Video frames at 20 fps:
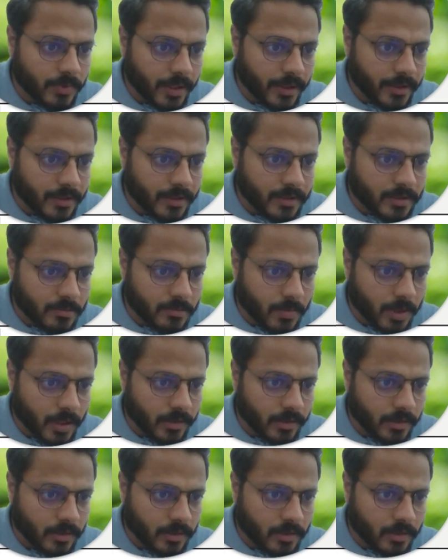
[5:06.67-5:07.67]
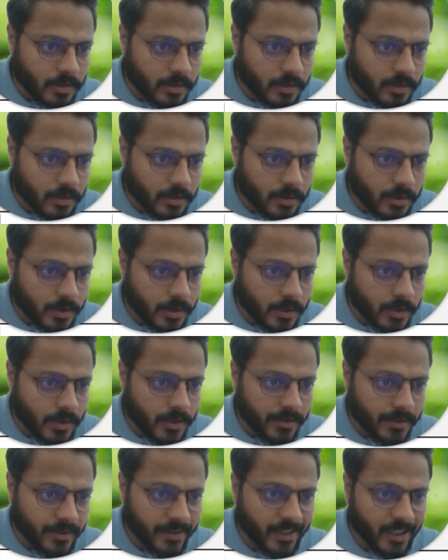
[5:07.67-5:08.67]
That is month
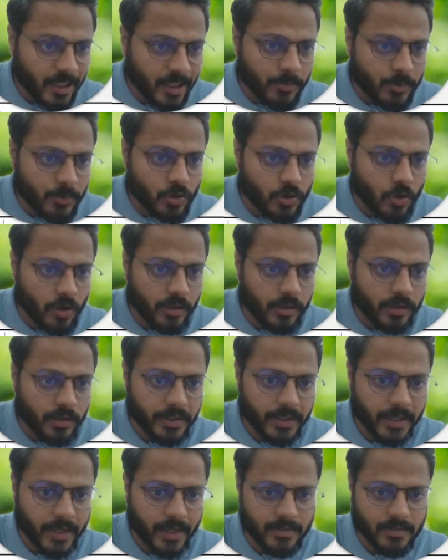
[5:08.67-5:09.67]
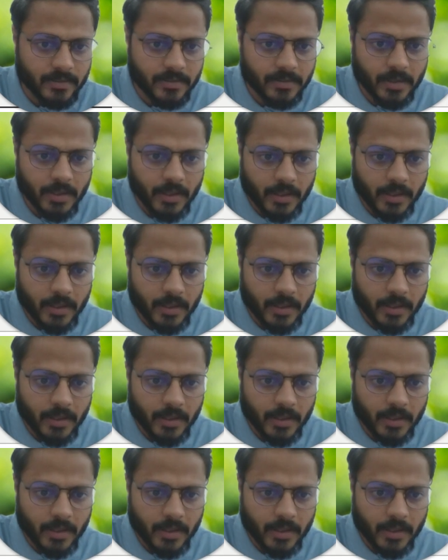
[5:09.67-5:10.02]
name short. Yes.